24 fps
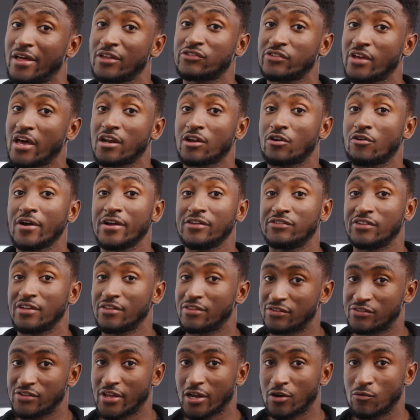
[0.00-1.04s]
that's kind of crazy in
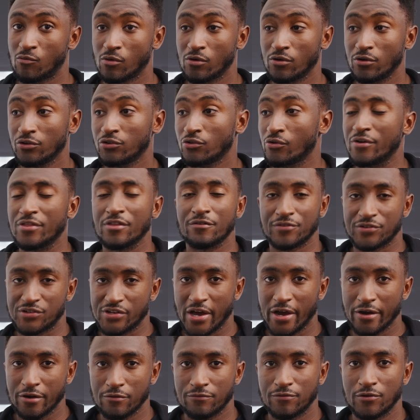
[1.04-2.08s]
the tech world or in the
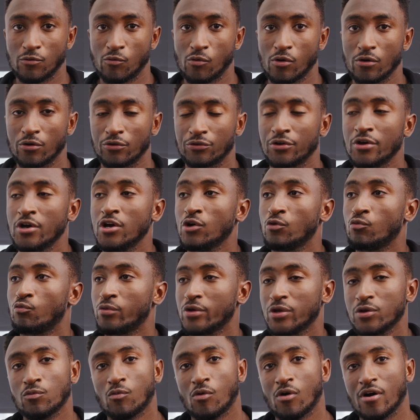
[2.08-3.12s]
photography world.
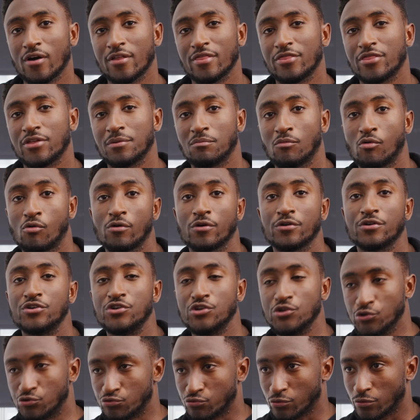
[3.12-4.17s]
We want the more
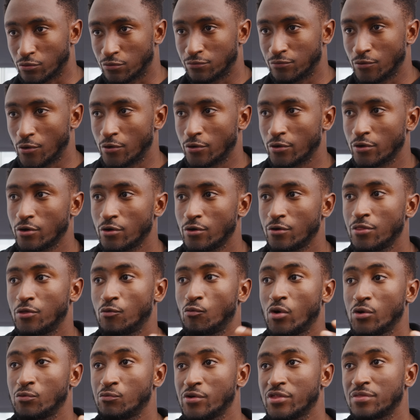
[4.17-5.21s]
neutral photo, the
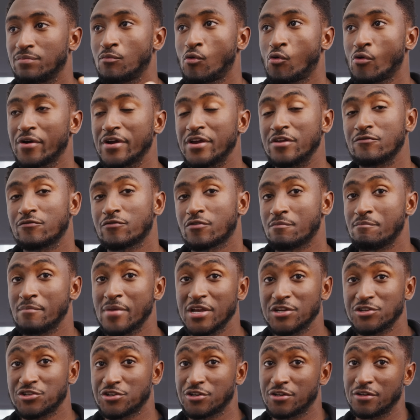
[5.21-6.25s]
one with more
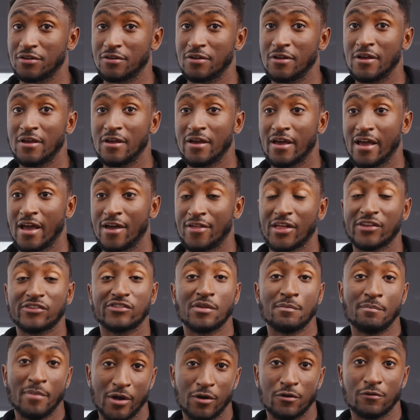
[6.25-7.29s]
information, and that's
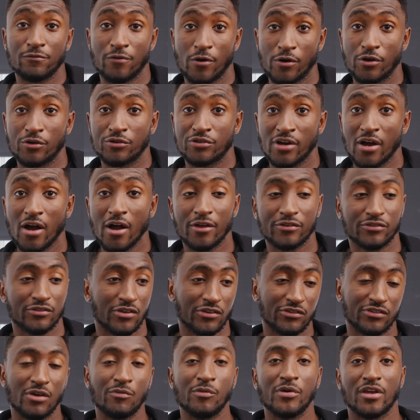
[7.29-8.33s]
the better photo to us
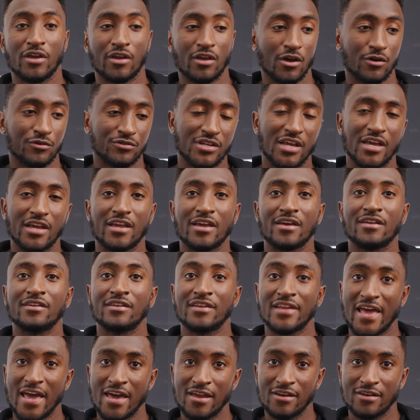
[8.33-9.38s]
because then we can go take it
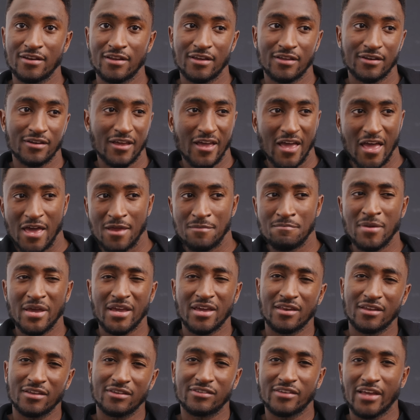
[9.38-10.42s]
and edit it and
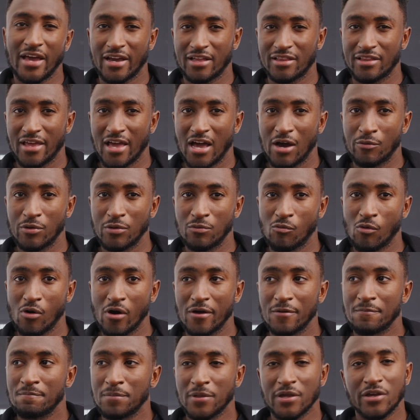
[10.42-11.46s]
make it exactly how we
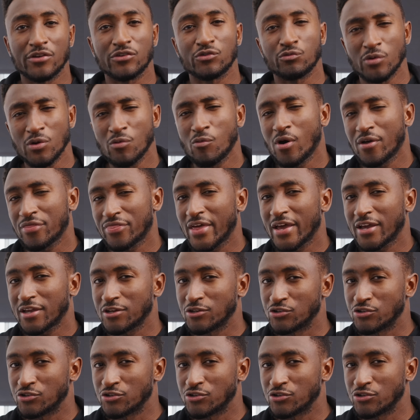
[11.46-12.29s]
want because we want that